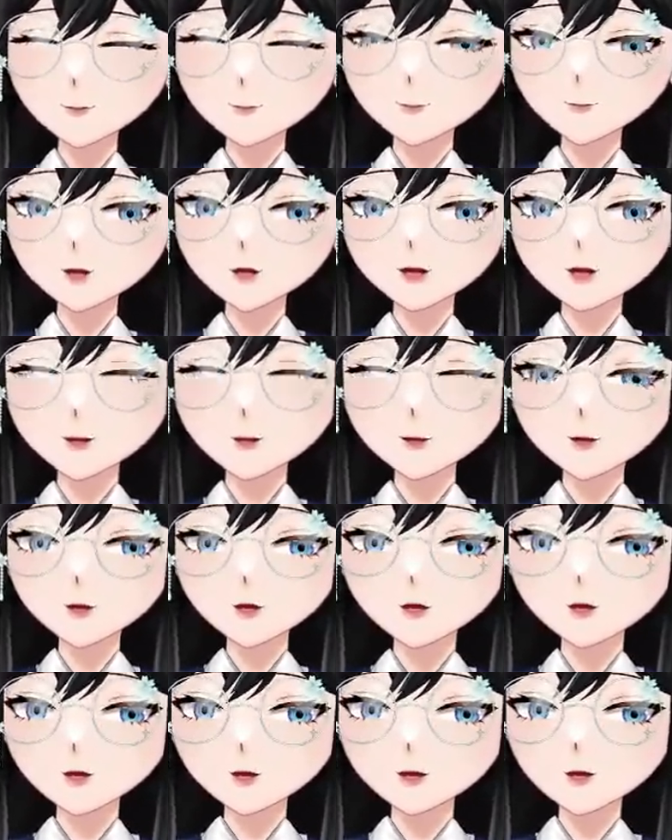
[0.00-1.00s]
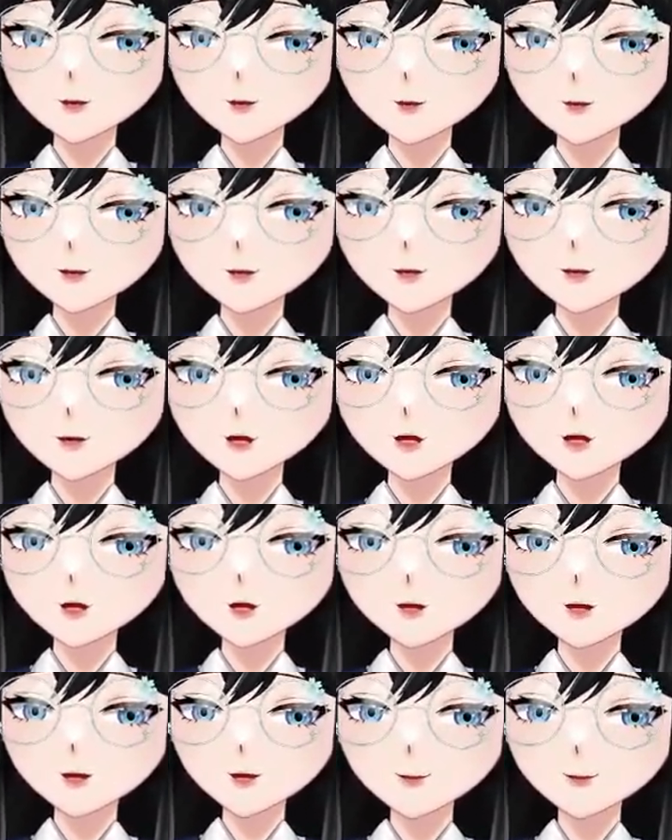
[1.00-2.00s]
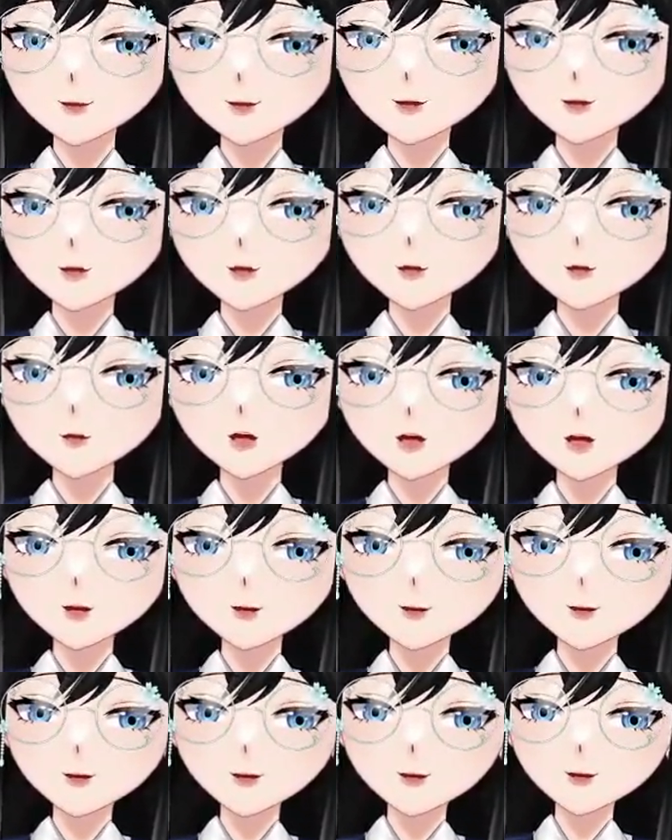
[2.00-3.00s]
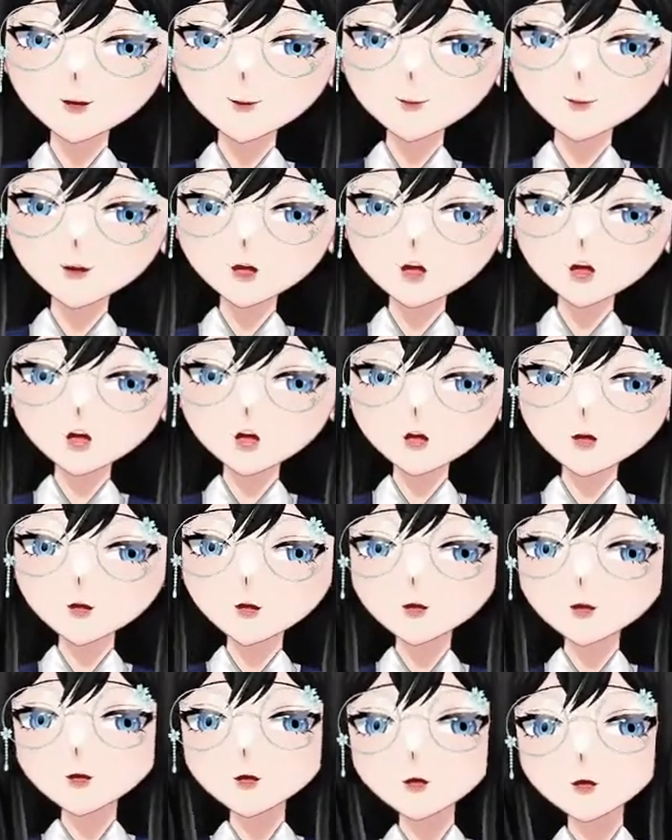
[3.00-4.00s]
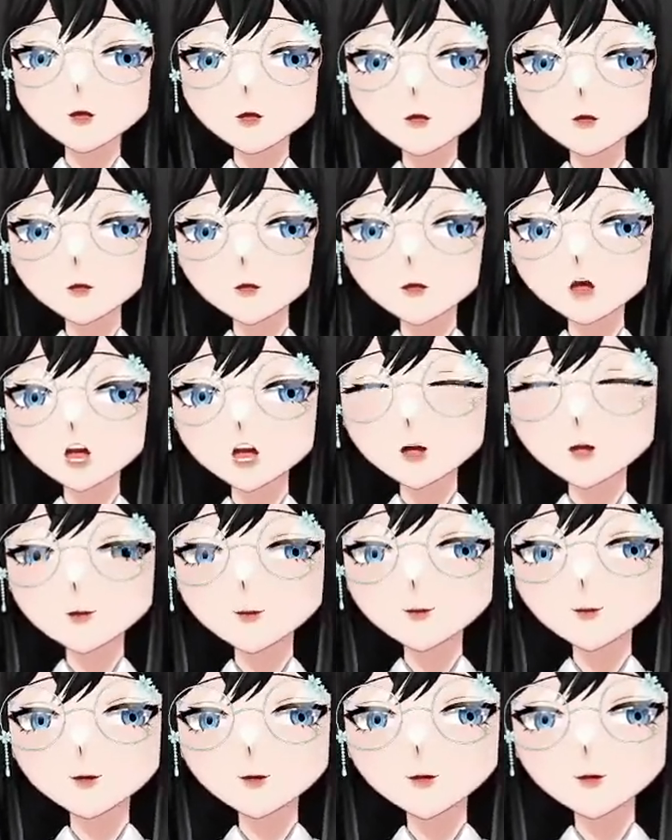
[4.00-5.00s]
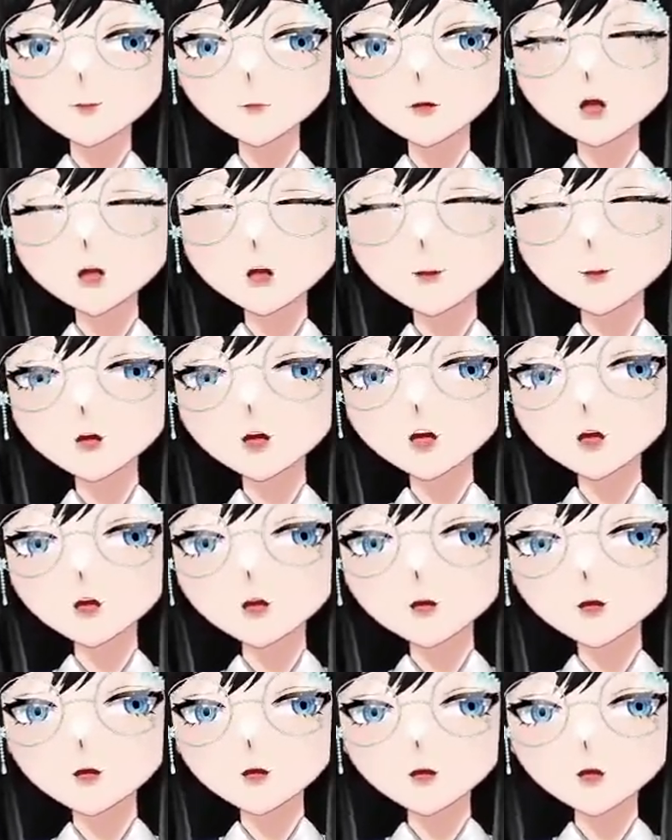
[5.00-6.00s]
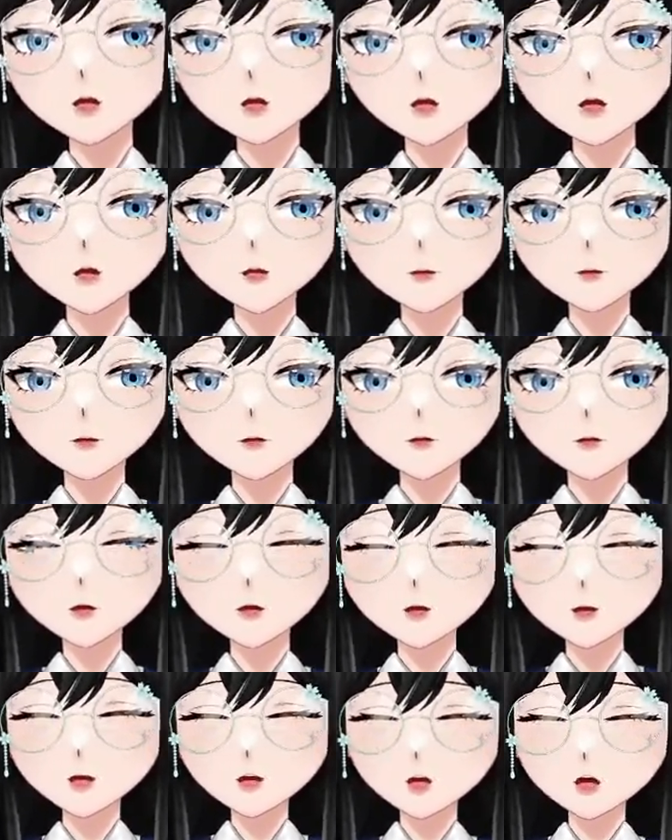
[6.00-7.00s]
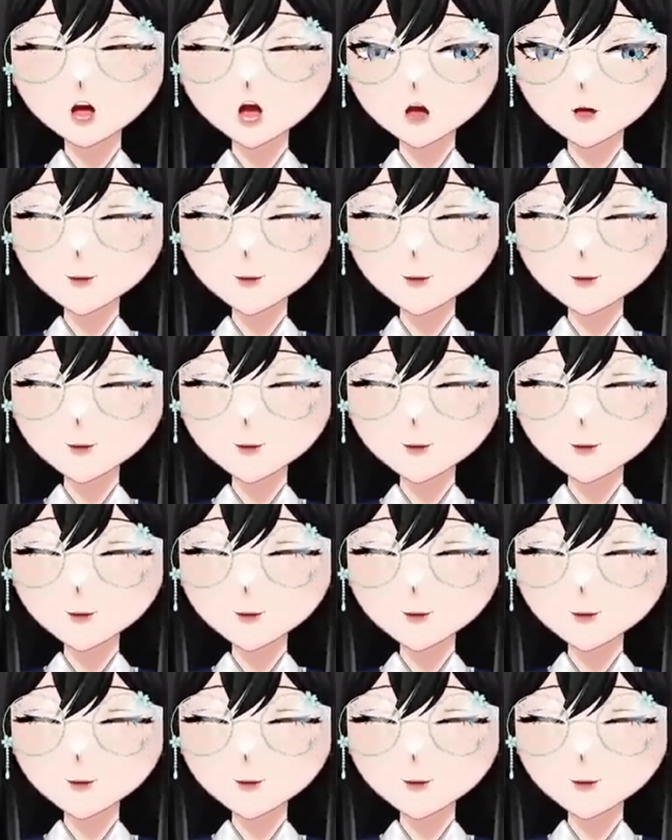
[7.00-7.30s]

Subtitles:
And you can just use gene sequencing to identify where the modifications occur along the genome.